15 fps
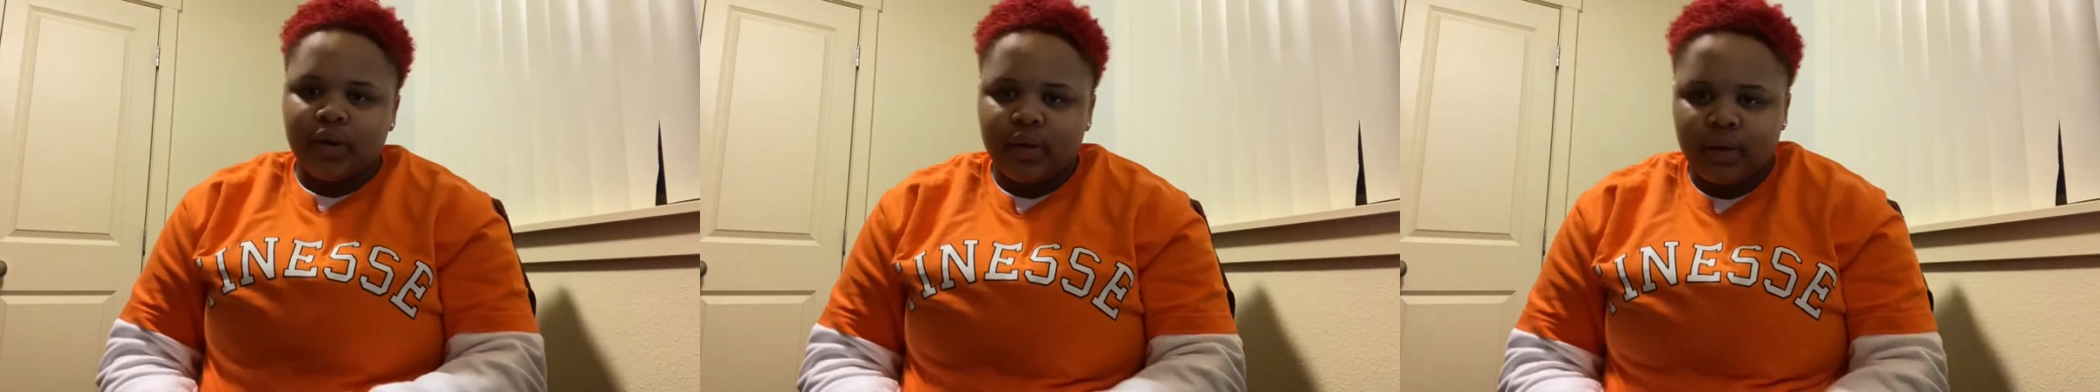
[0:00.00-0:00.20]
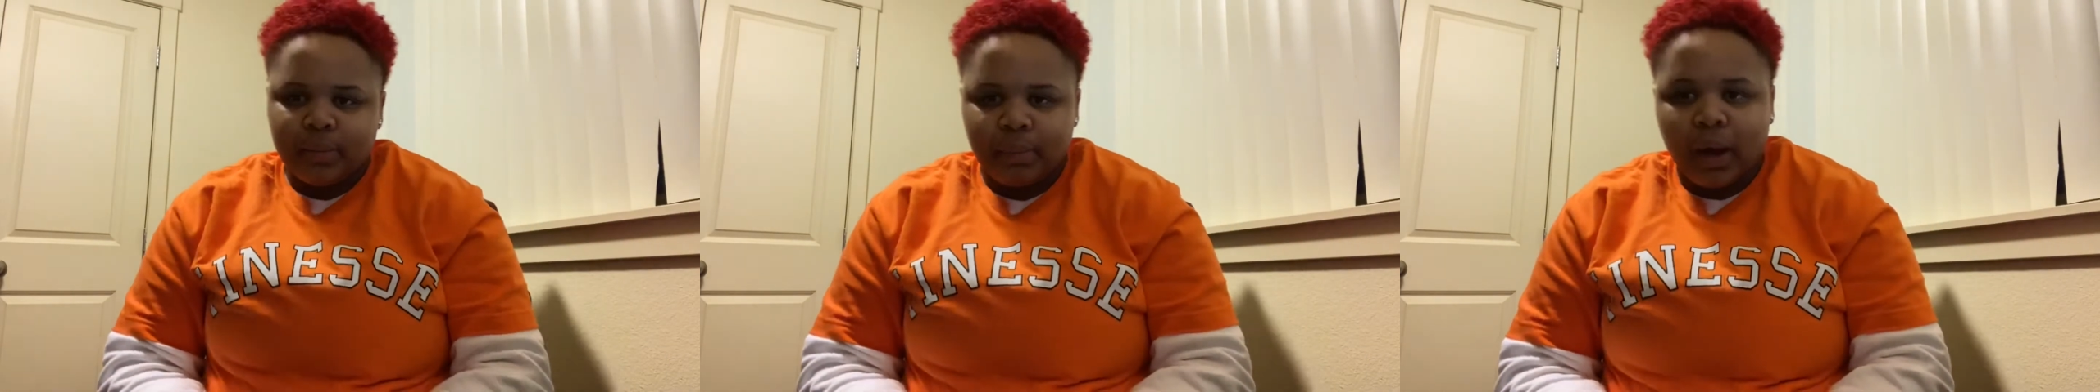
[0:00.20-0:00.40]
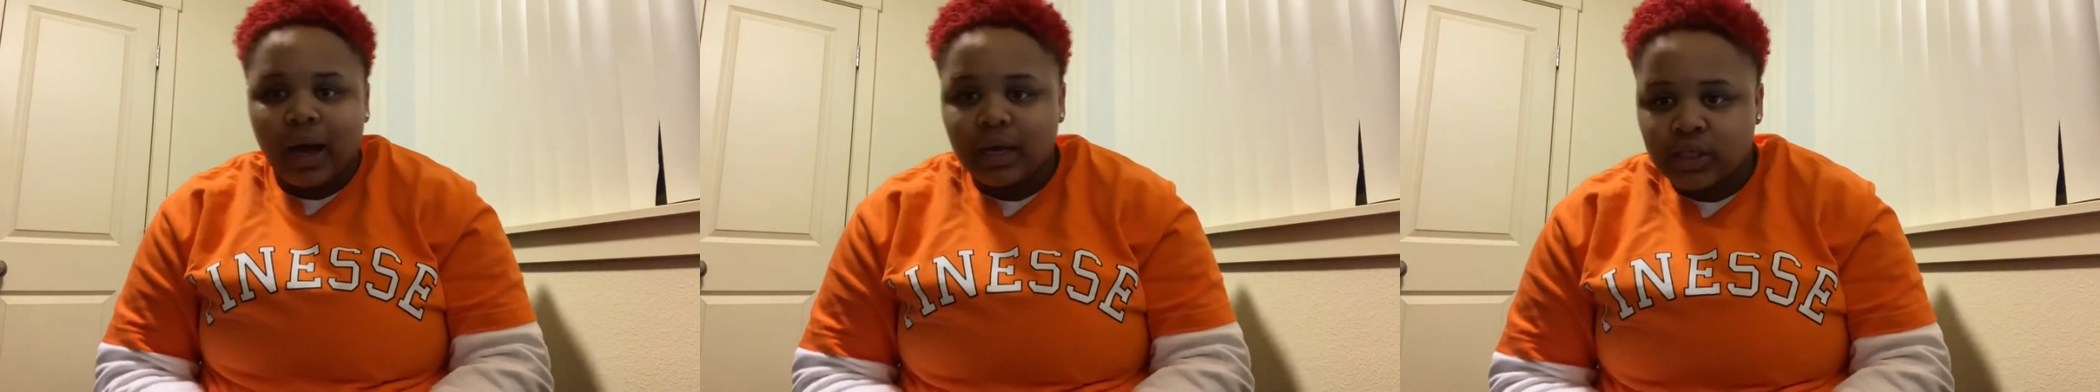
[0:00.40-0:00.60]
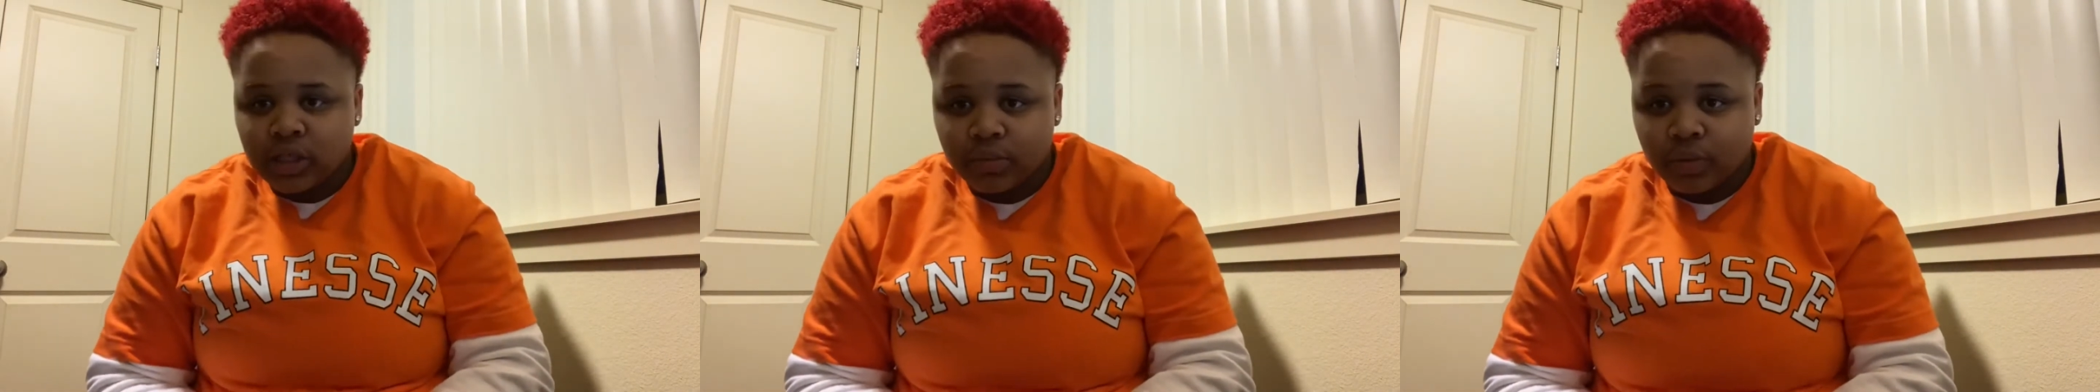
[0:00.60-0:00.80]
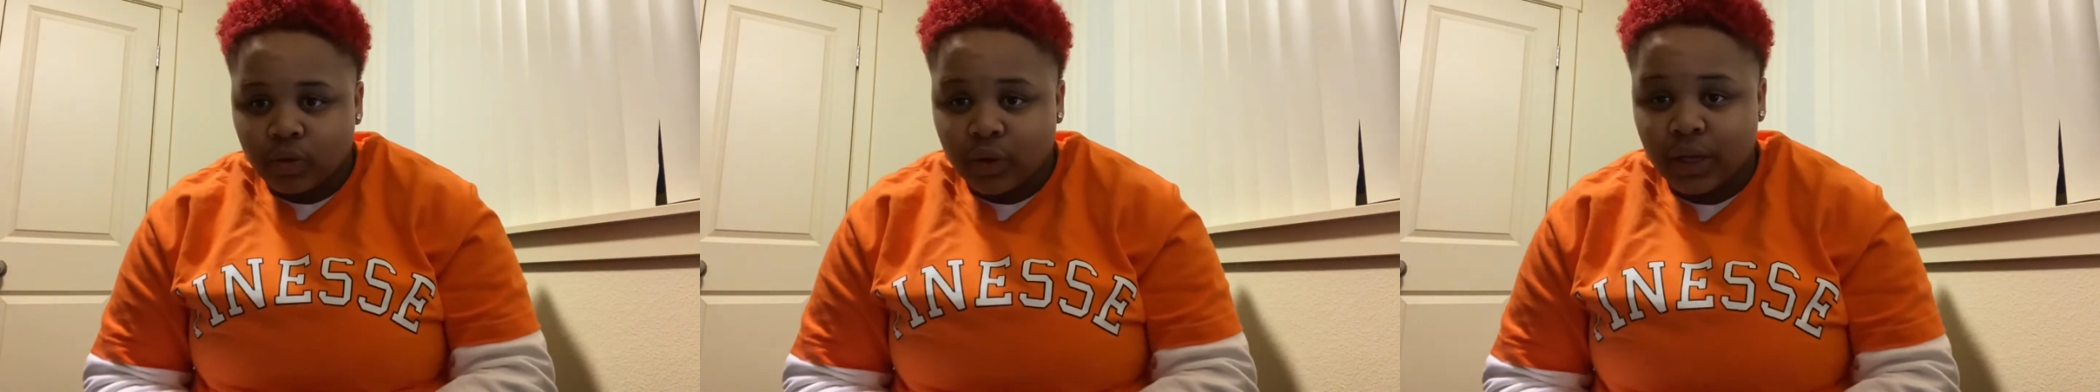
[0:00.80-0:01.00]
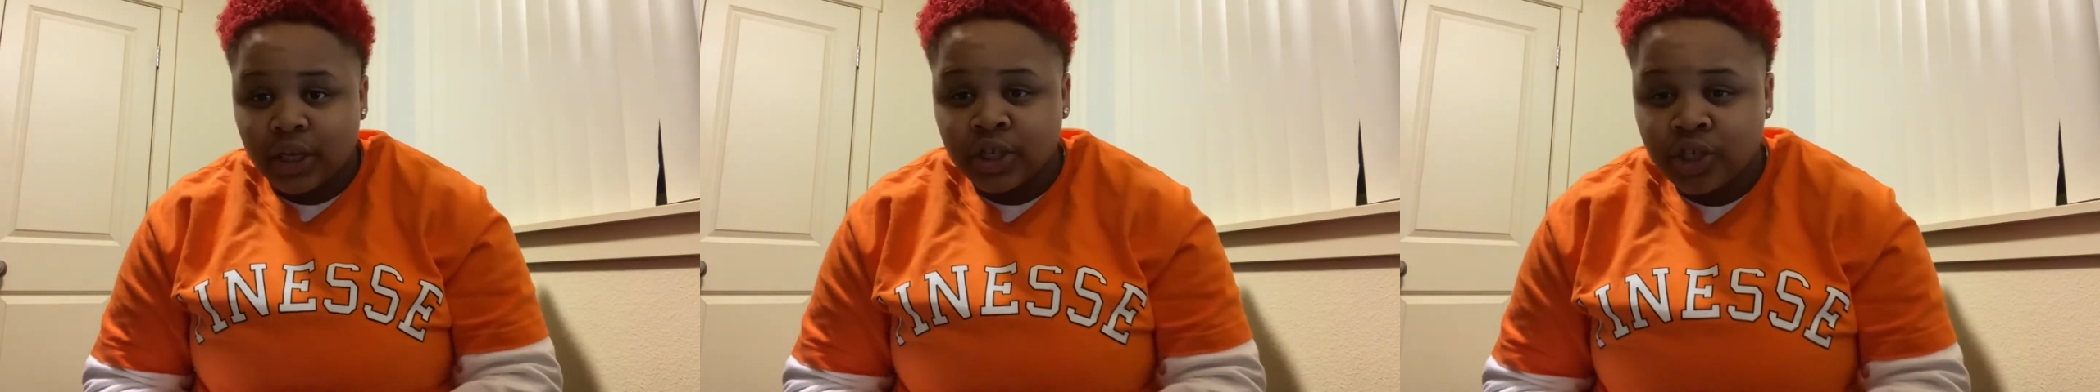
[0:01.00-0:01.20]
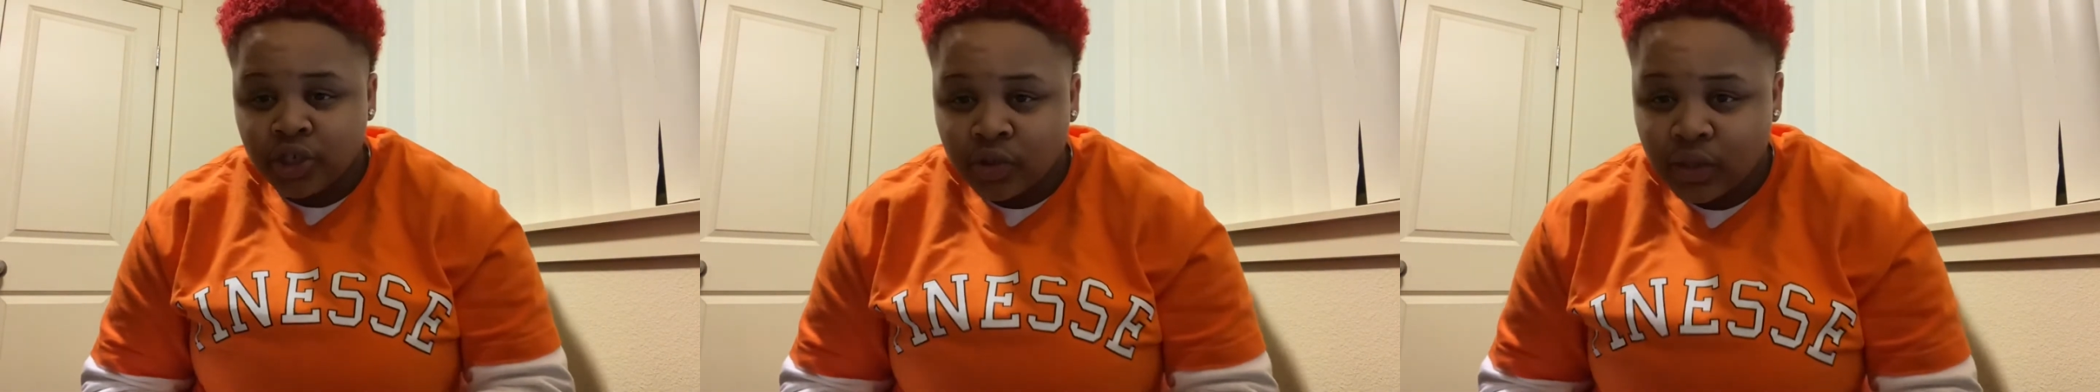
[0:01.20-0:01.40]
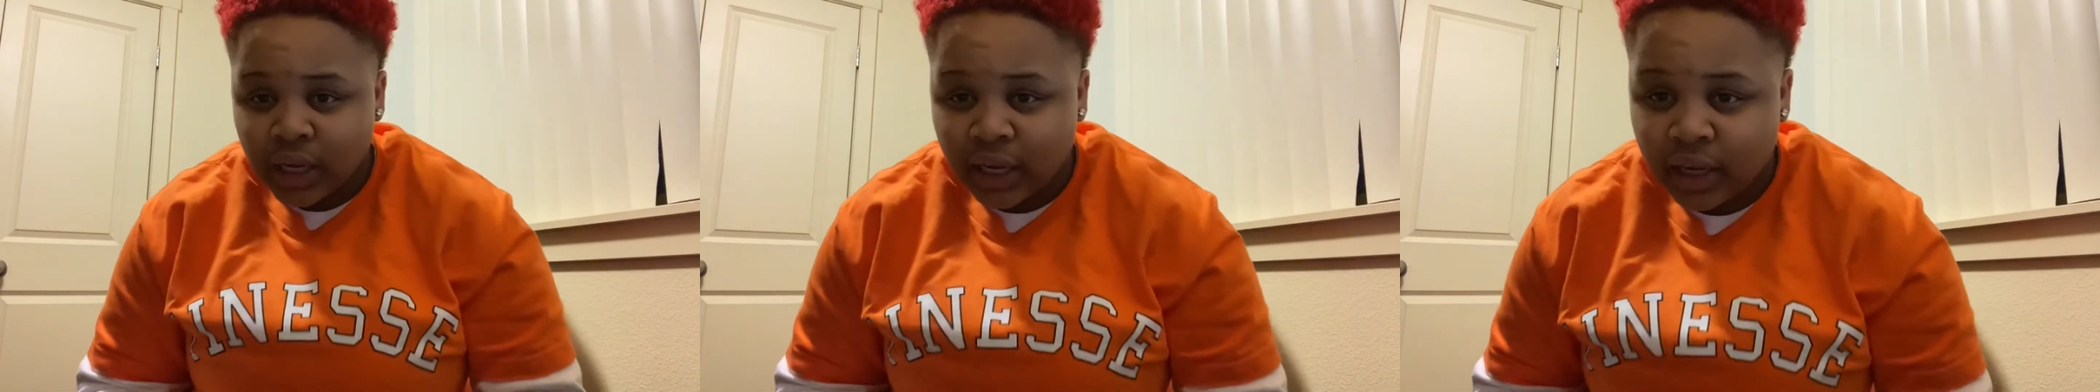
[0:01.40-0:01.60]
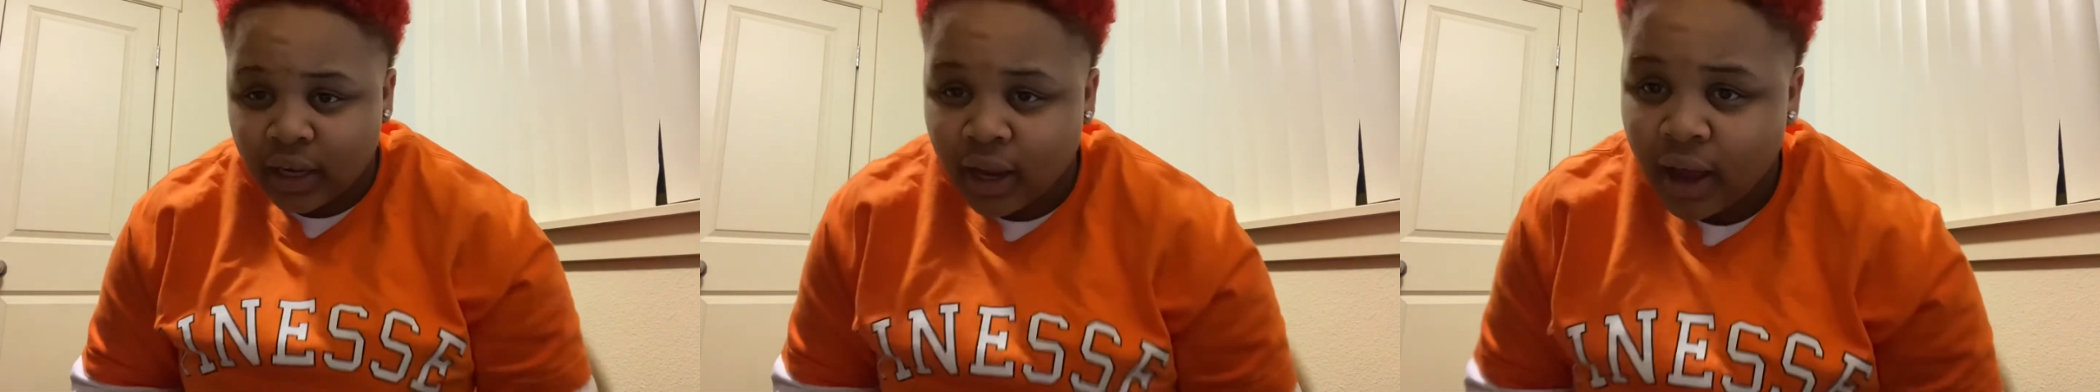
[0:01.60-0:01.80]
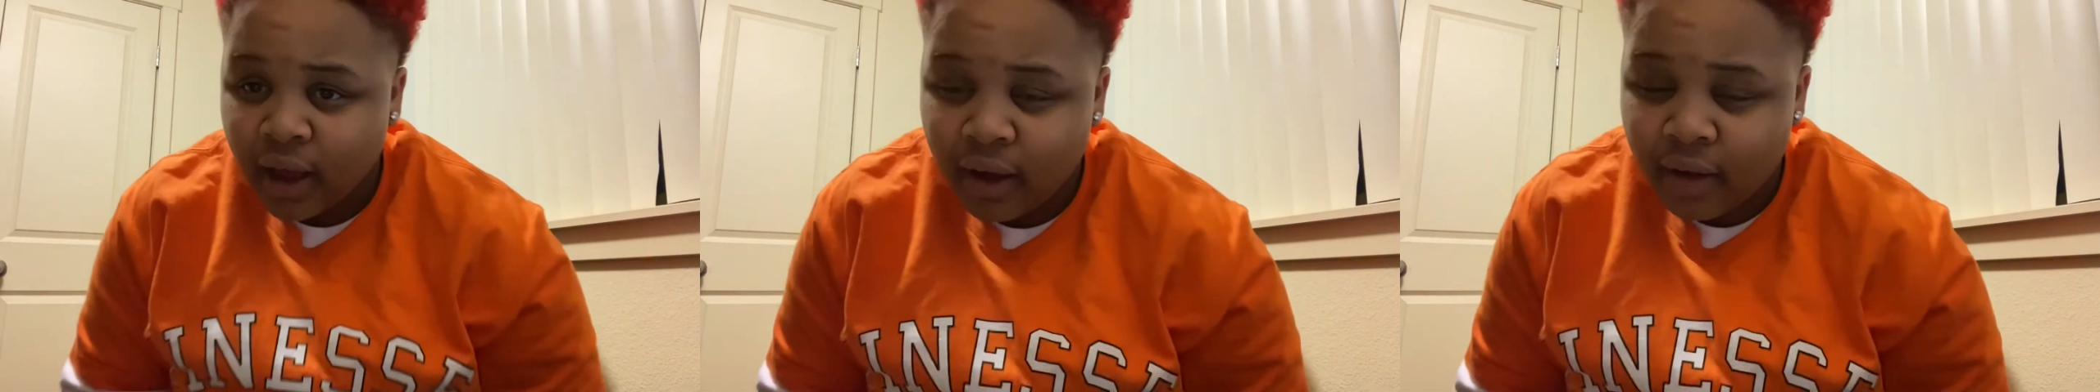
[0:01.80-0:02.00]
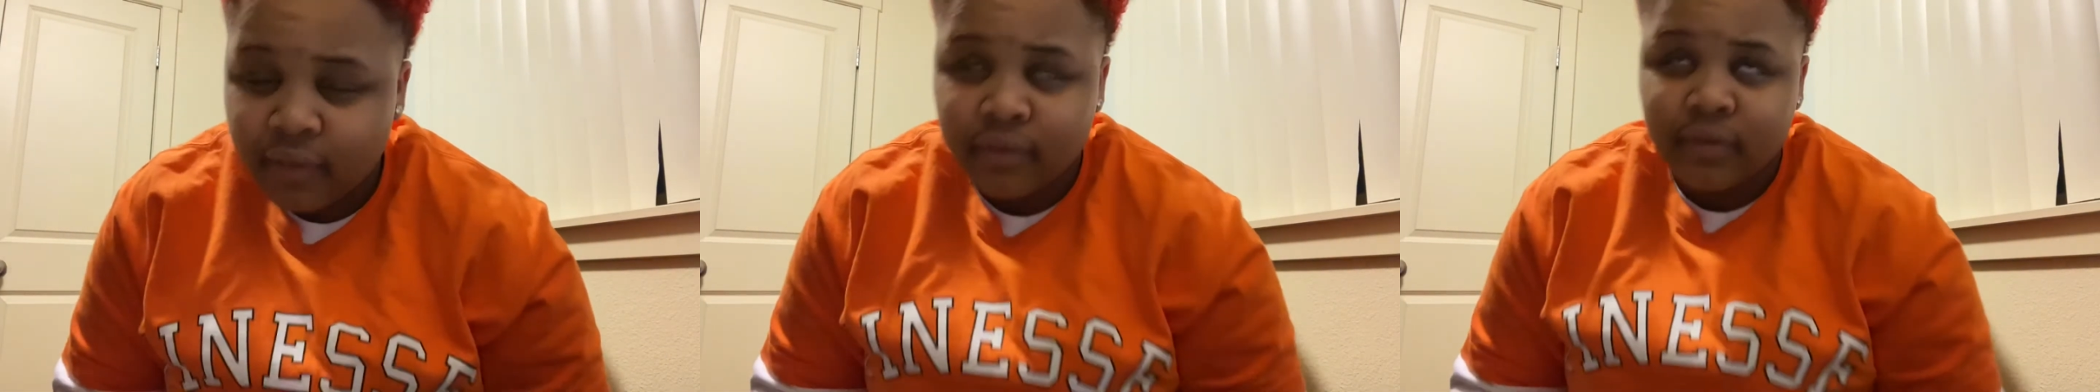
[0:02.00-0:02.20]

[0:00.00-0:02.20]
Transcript: possible issues I could have.